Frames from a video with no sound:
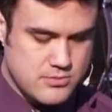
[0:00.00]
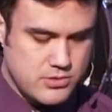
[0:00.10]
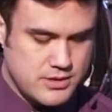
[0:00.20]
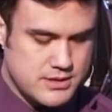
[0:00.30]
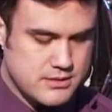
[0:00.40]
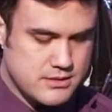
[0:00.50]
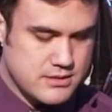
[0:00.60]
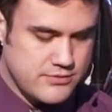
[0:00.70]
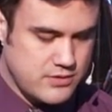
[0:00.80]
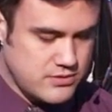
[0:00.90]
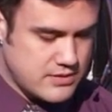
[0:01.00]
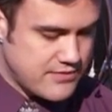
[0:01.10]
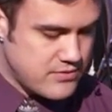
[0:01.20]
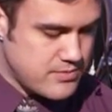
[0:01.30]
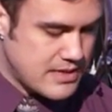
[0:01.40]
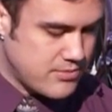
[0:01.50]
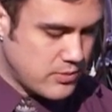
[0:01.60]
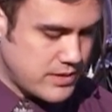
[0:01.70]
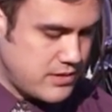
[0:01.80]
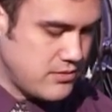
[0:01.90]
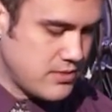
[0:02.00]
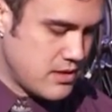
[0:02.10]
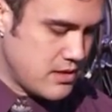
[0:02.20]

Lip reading: bulletins if you don't have your Bible with you.